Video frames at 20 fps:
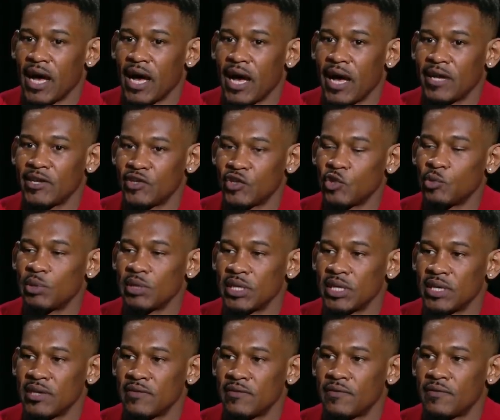I do
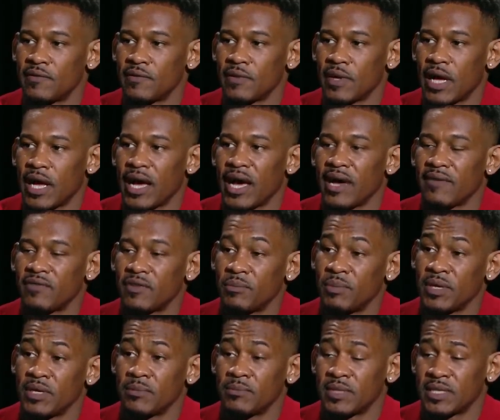believe I have to
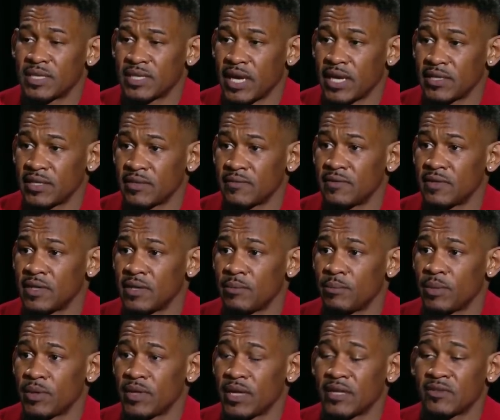beat him decisively,
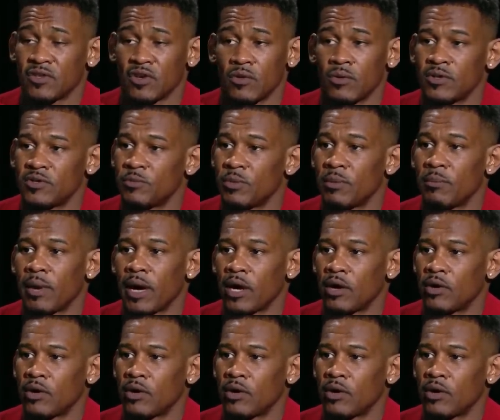but that's always been my